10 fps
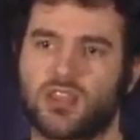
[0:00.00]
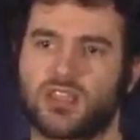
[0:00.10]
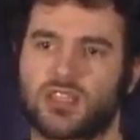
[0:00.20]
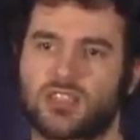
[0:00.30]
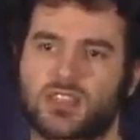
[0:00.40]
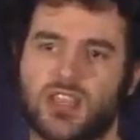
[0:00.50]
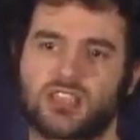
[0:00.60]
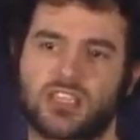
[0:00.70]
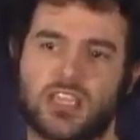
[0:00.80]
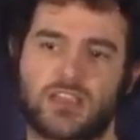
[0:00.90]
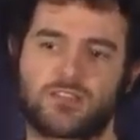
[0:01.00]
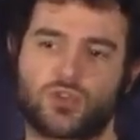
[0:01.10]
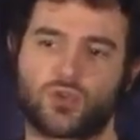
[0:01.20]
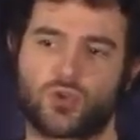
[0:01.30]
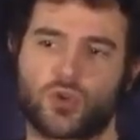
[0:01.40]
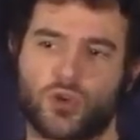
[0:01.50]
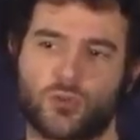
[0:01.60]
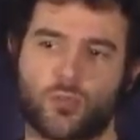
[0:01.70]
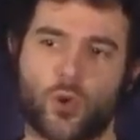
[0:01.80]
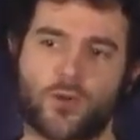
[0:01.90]
the sidechain gives you
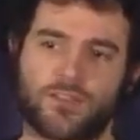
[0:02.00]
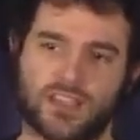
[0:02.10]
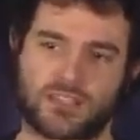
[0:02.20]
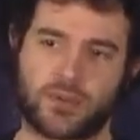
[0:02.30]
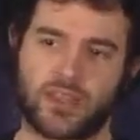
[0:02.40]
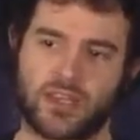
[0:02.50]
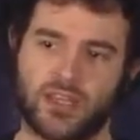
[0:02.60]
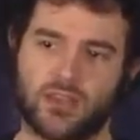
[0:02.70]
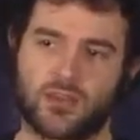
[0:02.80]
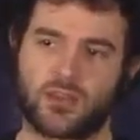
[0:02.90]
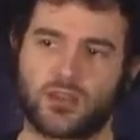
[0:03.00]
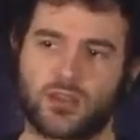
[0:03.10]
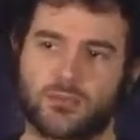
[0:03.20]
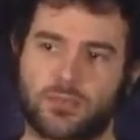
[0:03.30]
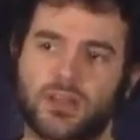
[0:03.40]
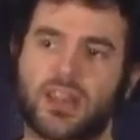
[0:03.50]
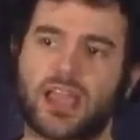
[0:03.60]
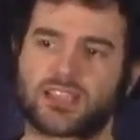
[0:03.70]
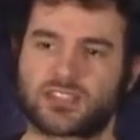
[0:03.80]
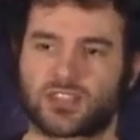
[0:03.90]
more flexibility but
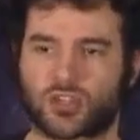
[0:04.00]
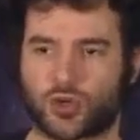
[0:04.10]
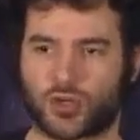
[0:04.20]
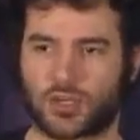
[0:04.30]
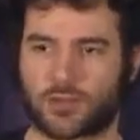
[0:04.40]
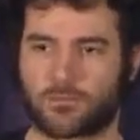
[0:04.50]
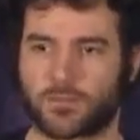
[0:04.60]
less security.